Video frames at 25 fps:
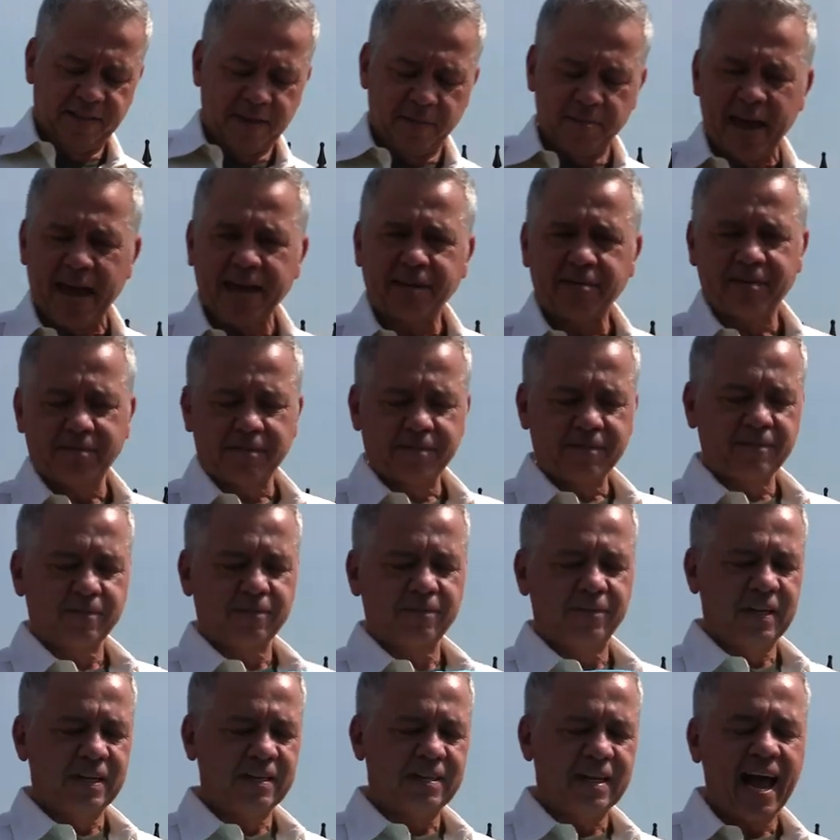They make
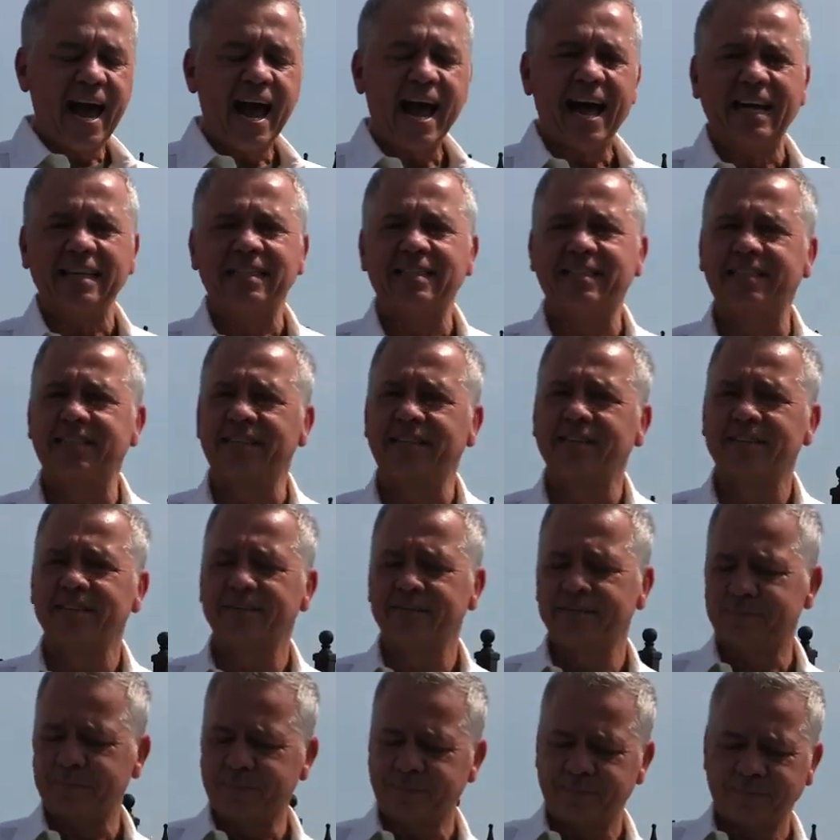these hats.
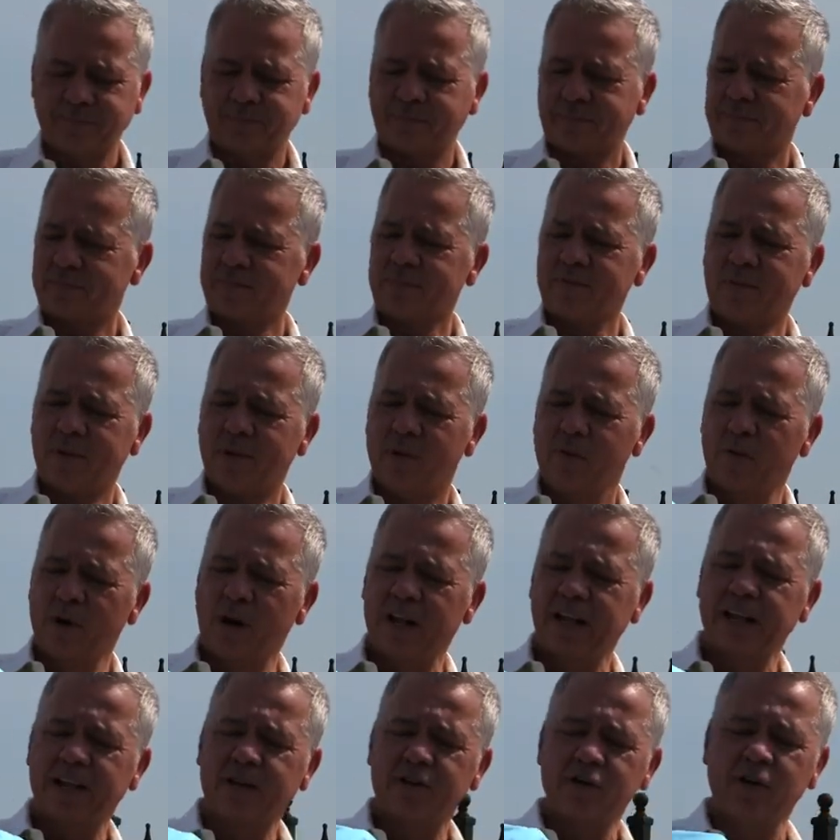
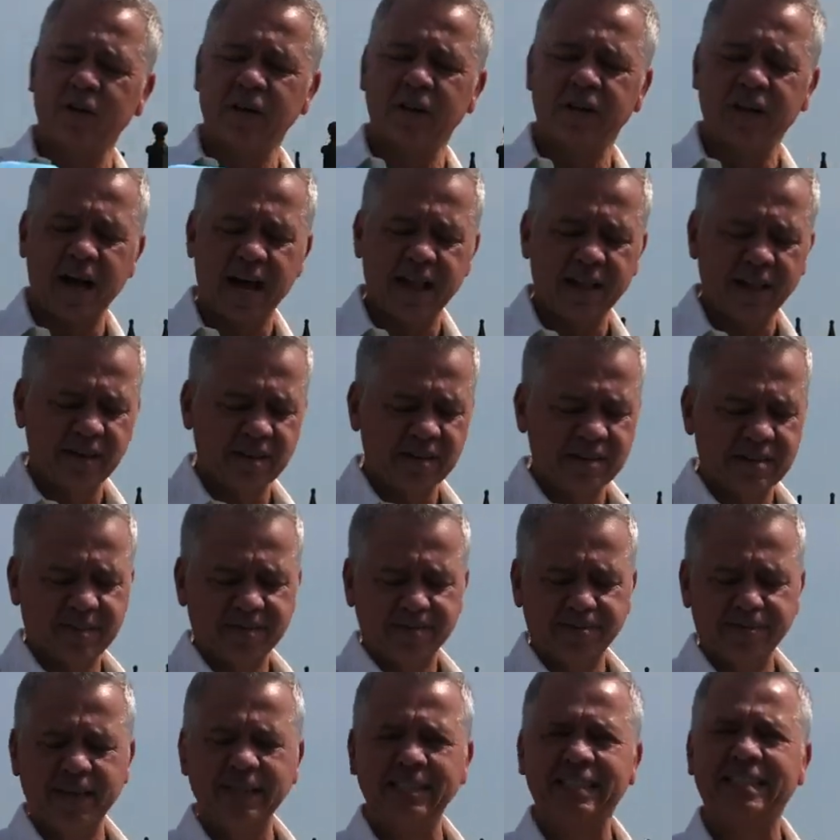Really cool colors
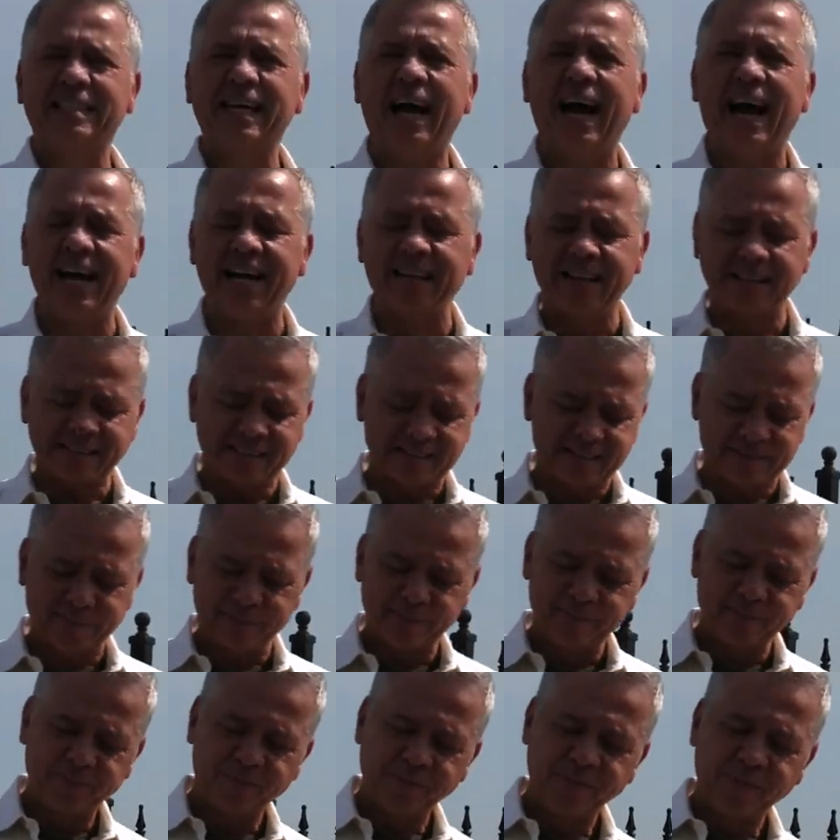and styles.
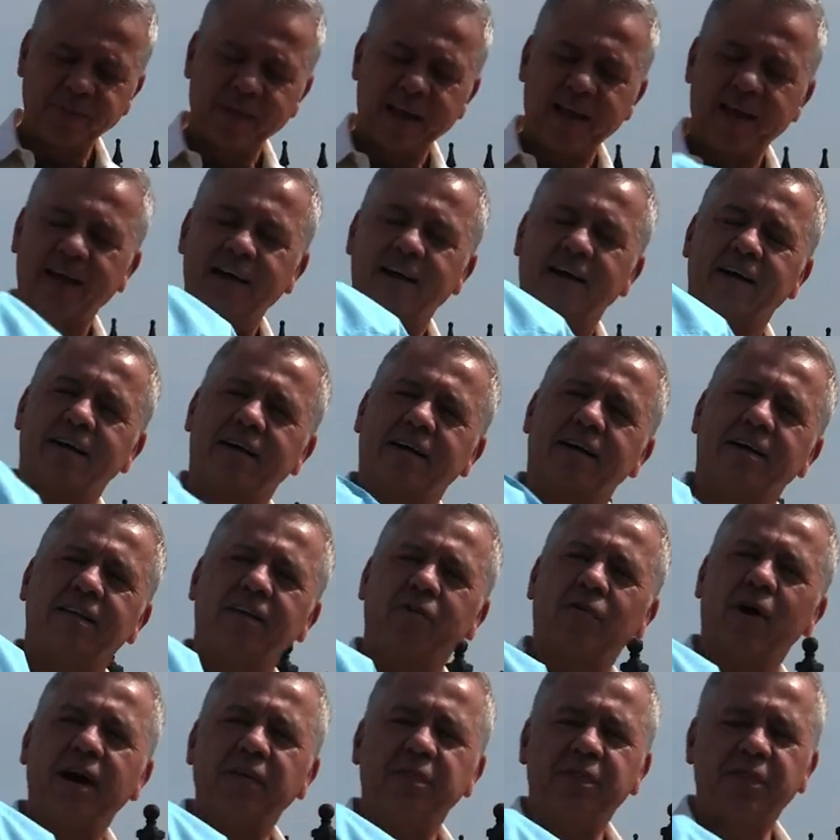
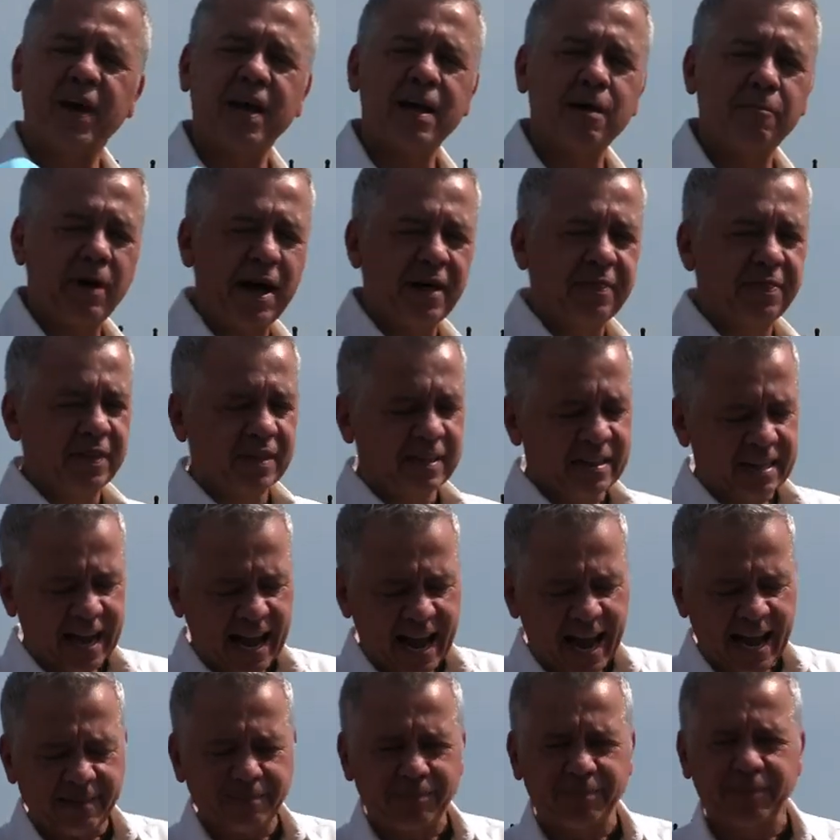The great thing about this
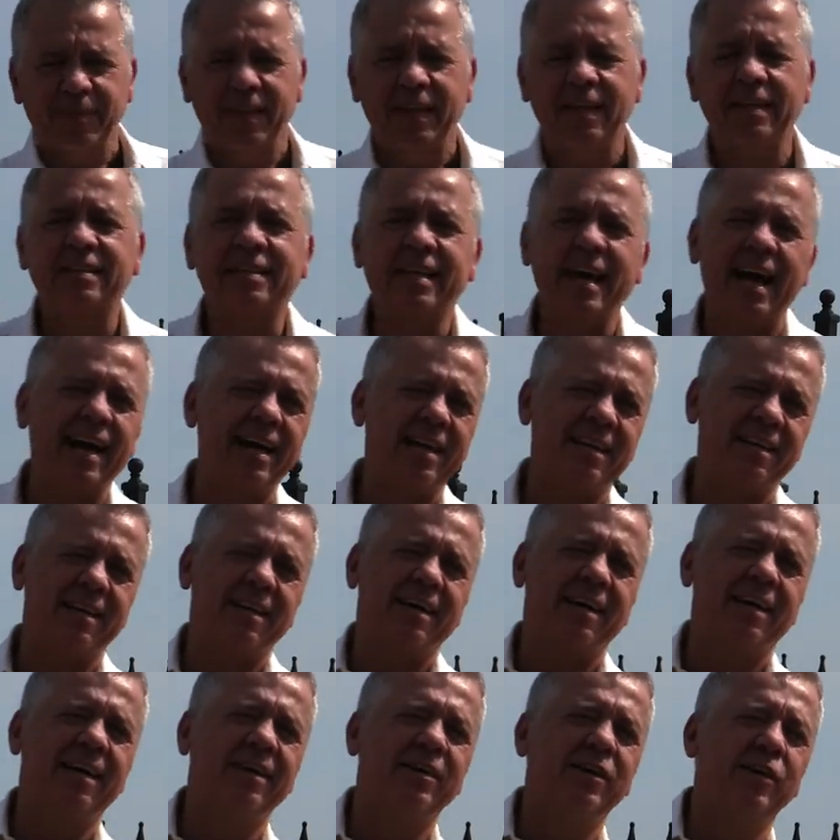hat, it's got
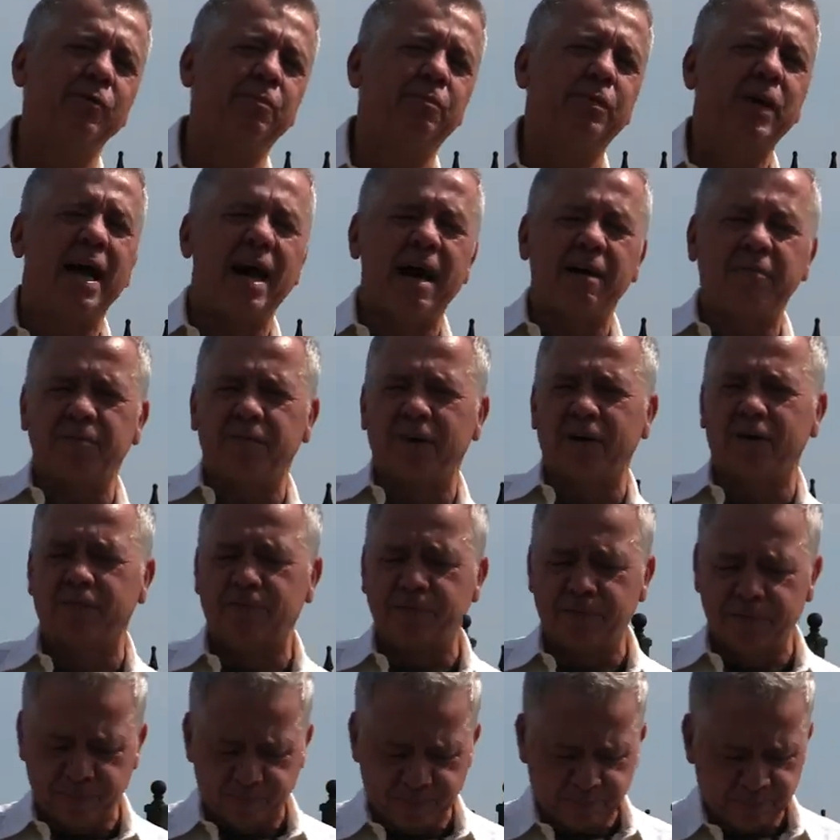a UPF
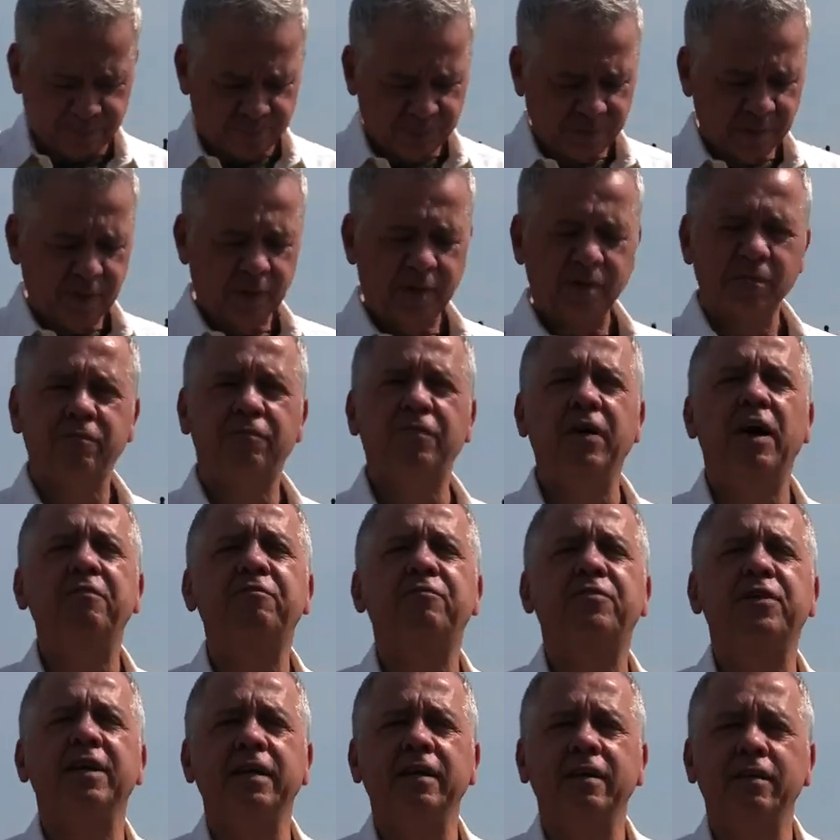of
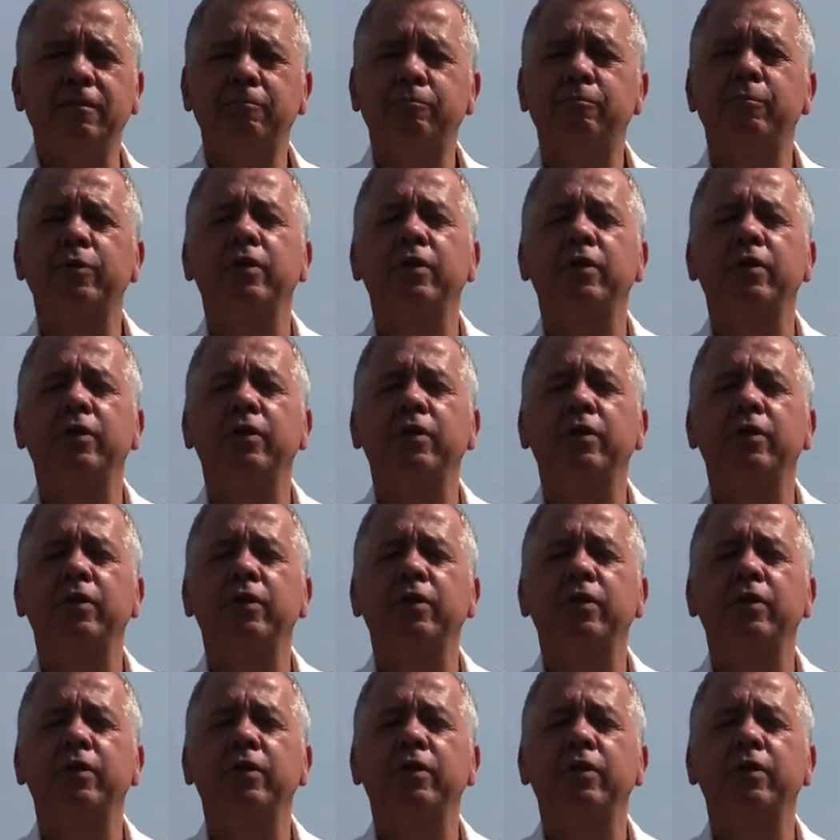50